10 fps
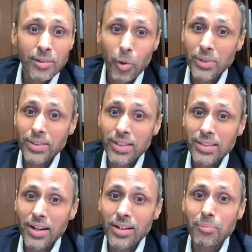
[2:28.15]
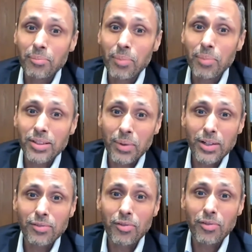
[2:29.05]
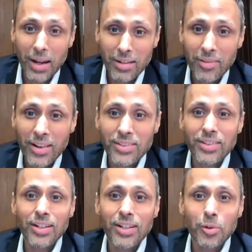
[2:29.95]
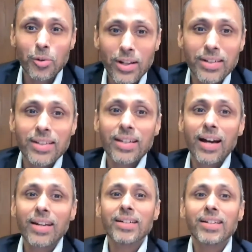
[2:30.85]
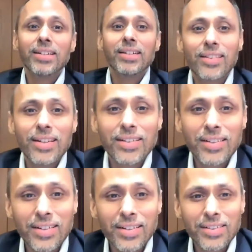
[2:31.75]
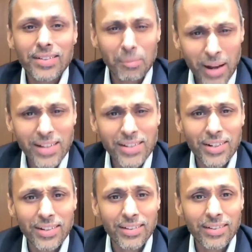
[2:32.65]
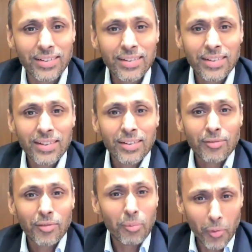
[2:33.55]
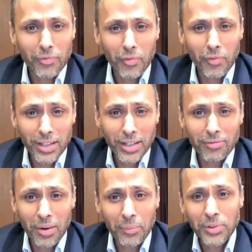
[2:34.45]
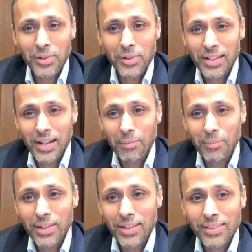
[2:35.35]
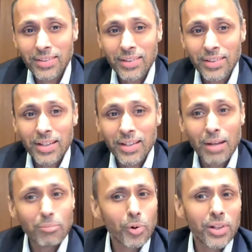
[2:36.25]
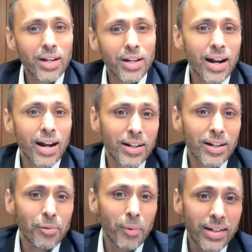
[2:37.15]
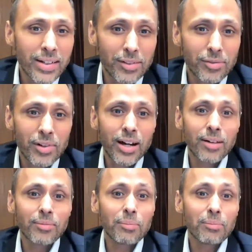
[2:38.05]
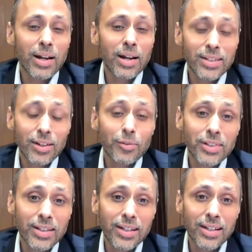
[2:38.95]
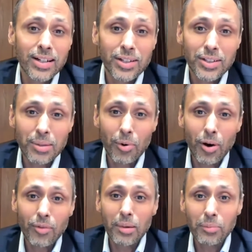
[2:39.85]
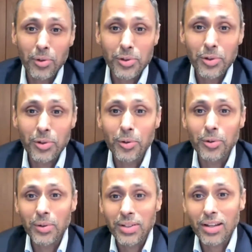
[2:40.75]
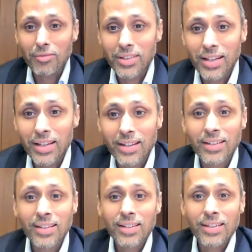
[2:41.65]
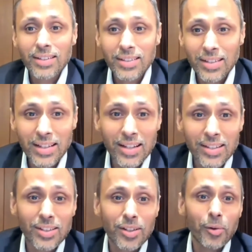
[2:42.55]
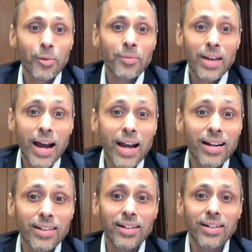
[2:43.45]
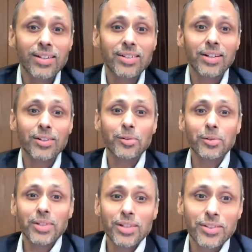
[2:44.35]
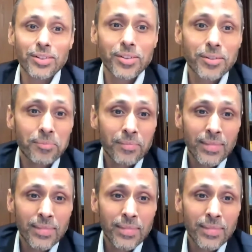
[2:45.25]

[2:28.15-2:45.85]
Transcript: over 600 participants from manufacturing, quality, R&D, regulatory, supply chain, from over 40 pharmaceutical companies, and more than 100 invitees comprising of senior leadership of WHO, US FDA, CDSCO, and other industry associations.